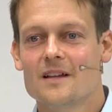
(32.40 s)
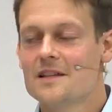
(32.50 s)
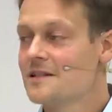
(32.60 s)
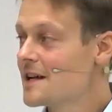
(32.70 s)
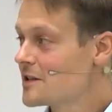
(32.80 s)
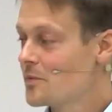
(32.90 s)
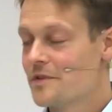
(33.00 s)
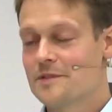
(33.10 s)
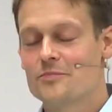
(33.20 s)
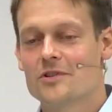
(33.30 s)
Starting with
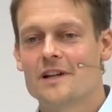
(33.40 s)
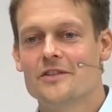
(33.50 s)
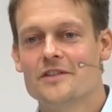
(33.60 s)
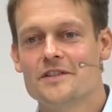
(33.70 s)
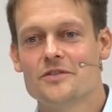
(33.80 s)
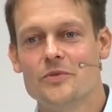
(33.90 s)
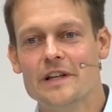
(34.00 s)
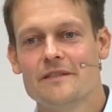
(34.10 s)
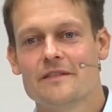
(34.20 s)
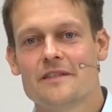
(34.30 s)
the spotlight on
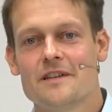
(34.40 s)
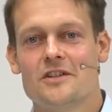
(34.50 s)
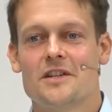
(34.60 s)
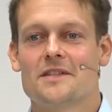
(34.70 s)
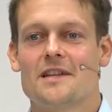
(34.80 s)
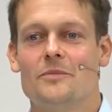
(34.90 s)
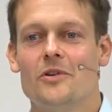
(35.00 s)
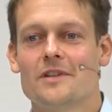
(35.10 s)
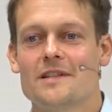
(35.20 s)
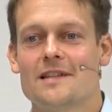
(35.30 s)
history, here are just some
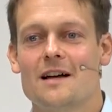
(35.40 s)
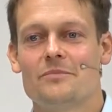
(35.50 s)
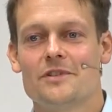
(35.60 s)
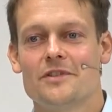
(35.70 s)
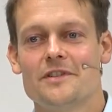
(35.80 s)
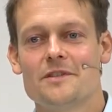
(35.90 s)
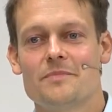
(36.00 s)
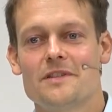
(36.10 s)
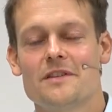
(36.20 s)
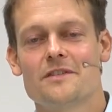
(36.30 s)
old examples on
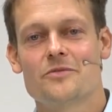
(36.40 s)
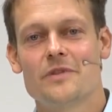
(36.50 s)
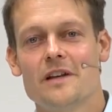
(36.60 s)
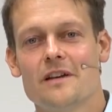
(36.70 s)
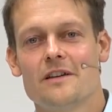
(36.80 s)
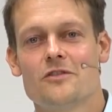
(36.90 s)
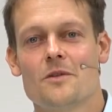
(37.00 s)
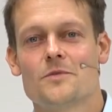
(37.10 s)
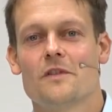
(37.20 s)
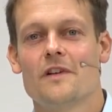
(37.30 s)
dSPACE history in
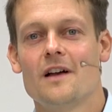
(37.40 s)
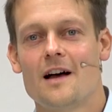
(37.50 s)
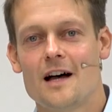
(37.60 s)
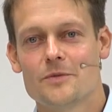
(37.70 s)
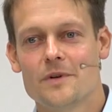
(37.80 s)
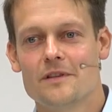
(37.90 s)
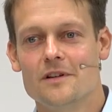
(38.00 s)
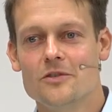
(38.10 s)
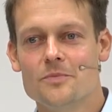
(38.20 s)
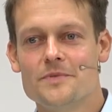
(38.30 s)
terms of
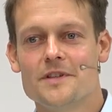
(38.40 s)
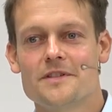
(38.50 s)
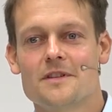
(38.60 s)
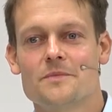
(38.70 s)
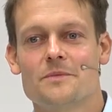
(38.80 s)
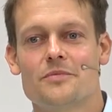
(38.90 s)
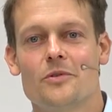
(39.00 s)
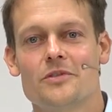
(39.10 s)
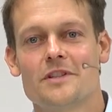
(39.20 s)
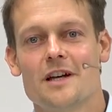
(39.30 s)
hardware-in-the-loop systems and
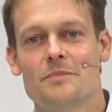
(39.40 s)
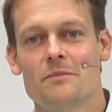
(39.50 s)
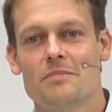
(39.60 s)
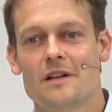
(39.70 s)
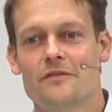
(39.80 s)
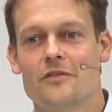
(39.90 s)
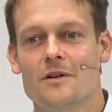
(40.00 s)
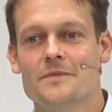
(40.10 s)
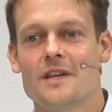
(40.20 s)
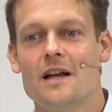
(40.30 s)
prototyping
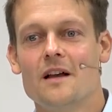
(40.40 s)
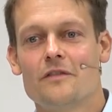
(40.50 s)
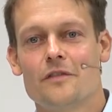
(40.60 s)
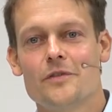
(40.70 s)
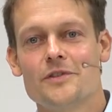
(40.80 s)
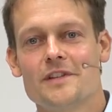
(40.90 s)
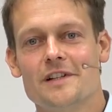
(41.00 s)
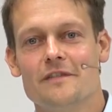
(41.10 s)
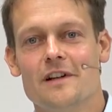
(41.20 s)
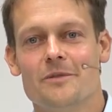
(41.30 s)
platforms for fuel
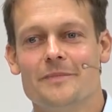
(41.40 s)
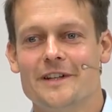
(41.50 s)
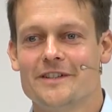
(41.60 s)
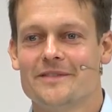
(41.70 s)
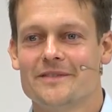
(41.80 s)
cell development.